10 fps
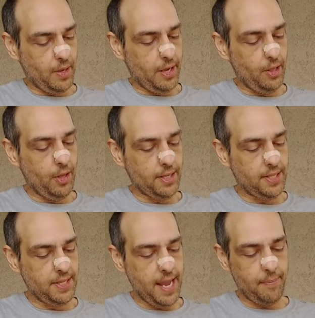It looks
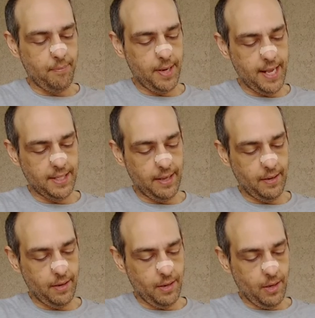steep, but isn't.
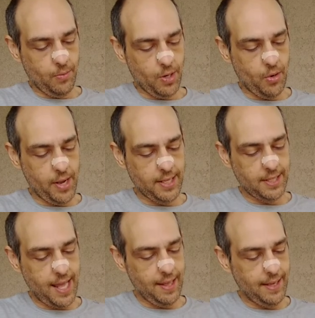We're going
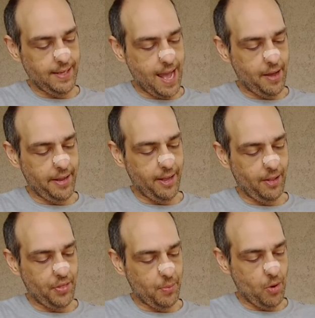slightly downhill
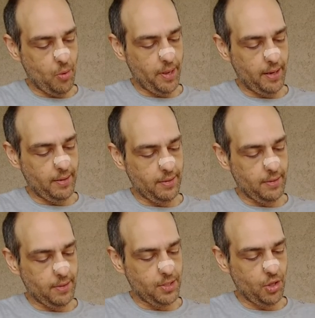at the moment,
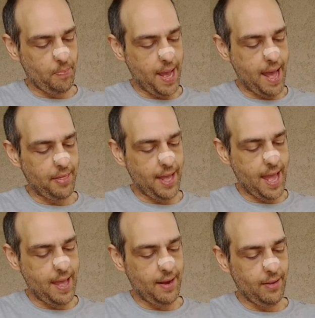so the path
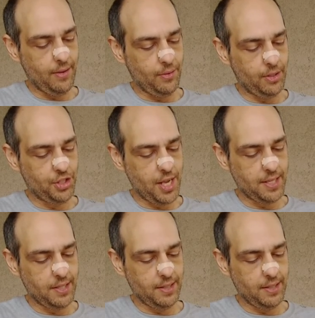ahead will just